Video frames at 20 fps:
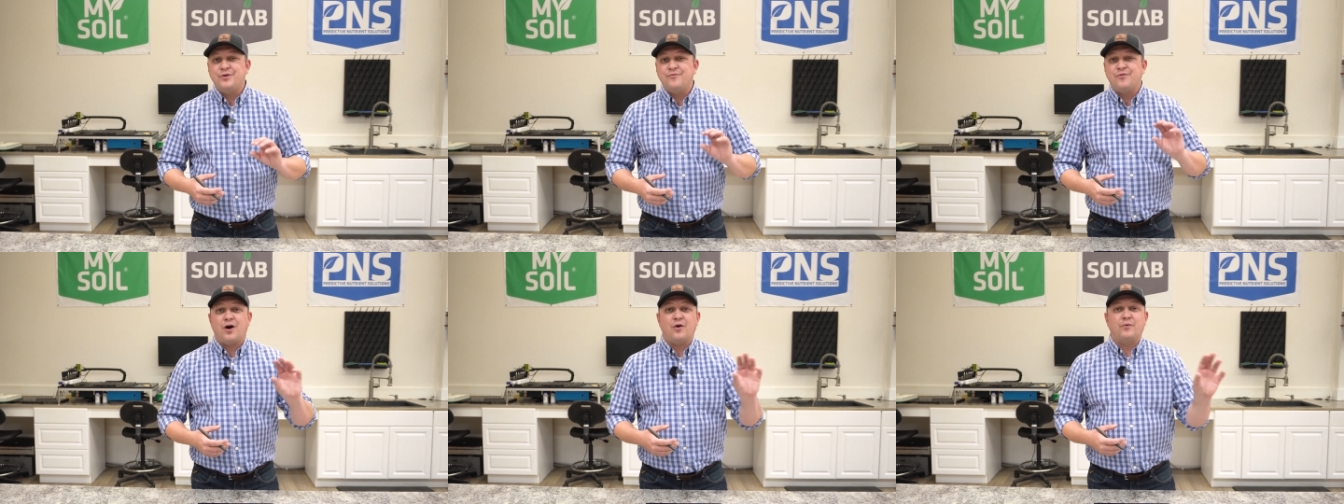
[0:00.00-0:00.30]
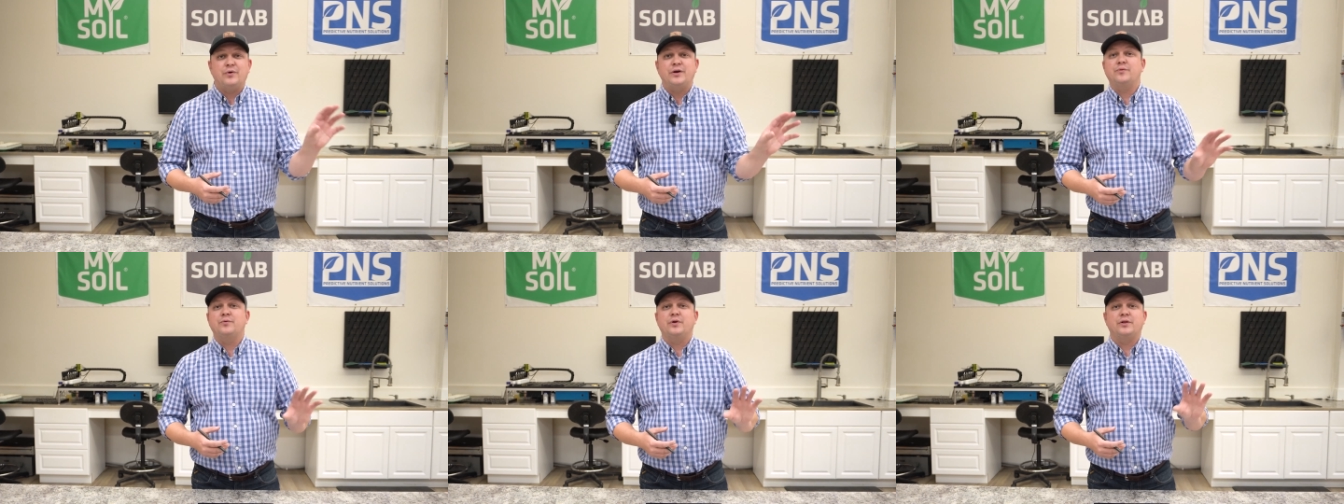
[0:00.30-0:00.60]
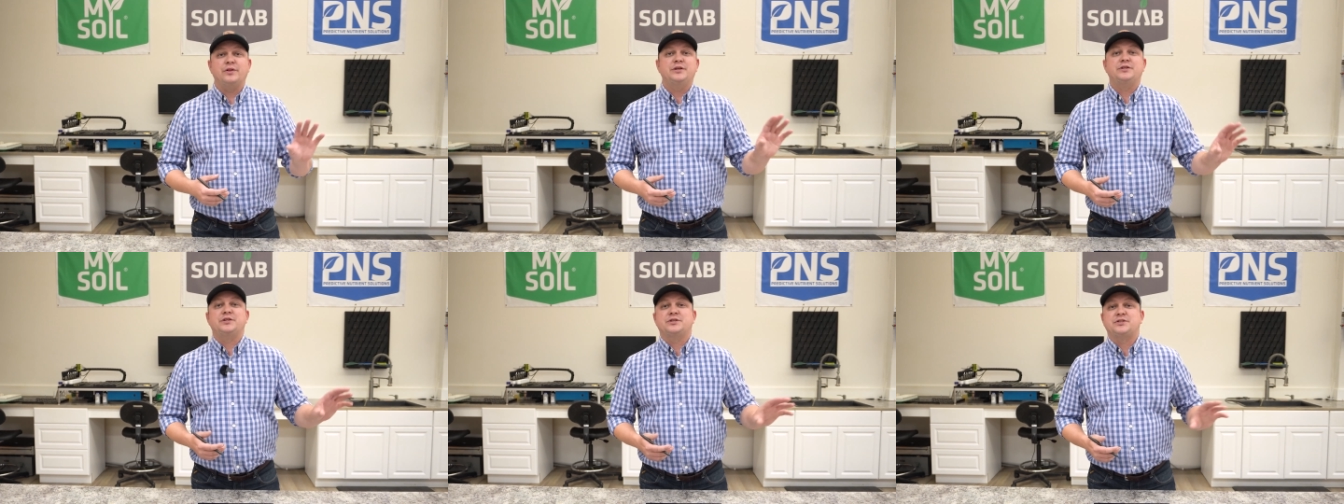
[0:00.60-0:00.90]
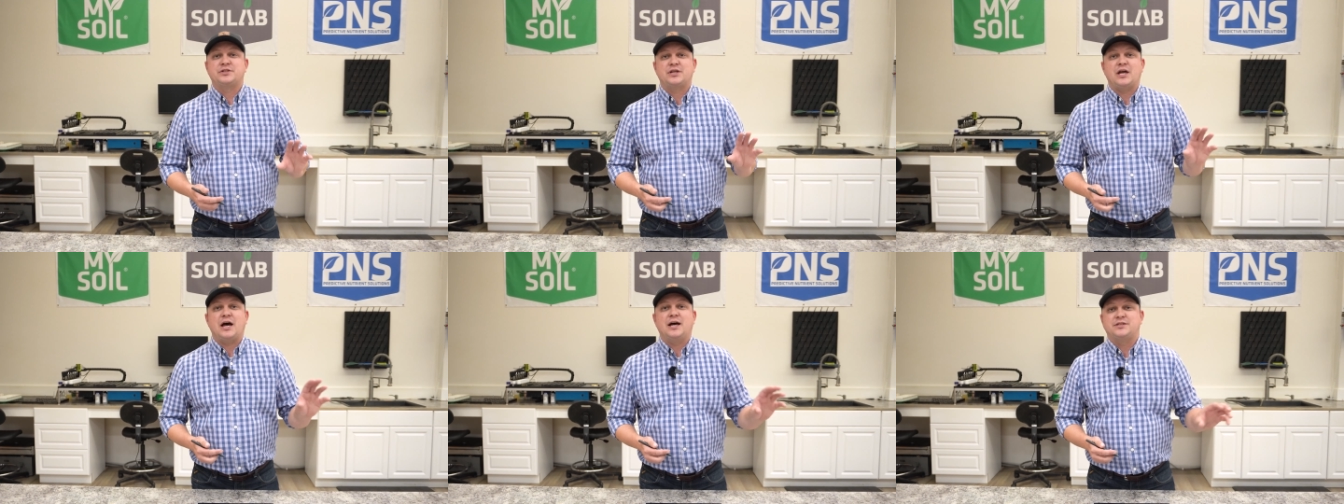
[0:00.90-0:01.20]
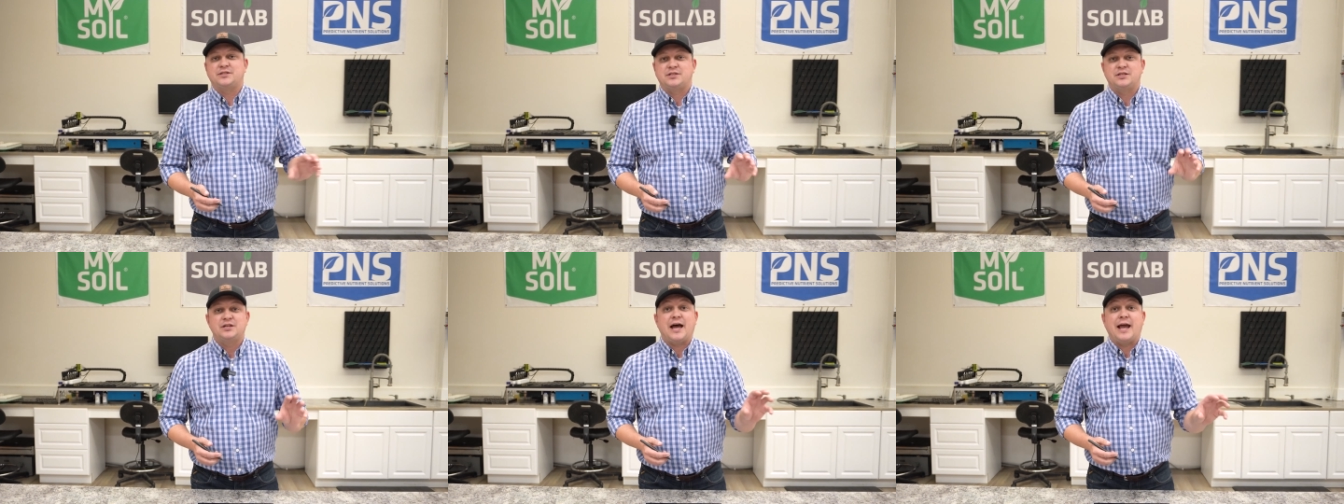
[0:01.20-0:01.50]
we've already really
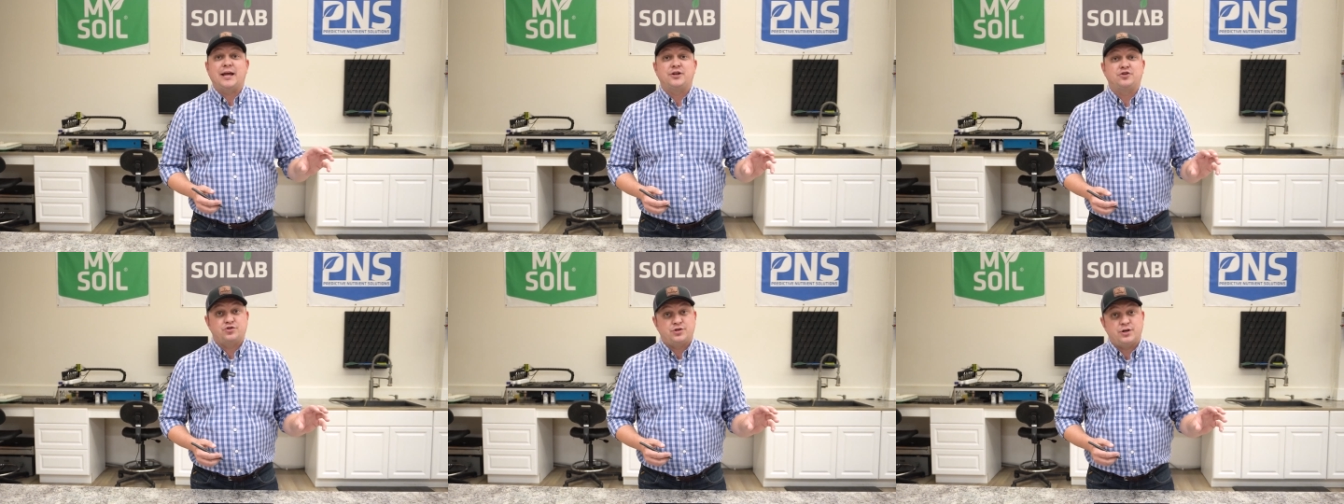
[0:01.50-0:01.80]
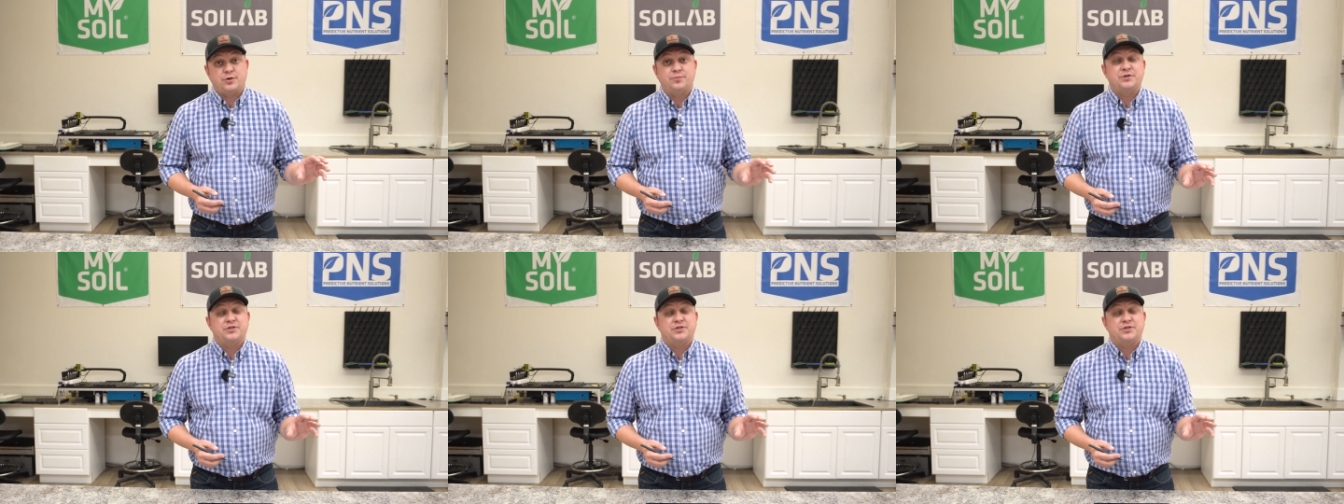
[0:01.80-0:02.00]
discussed nitrogen.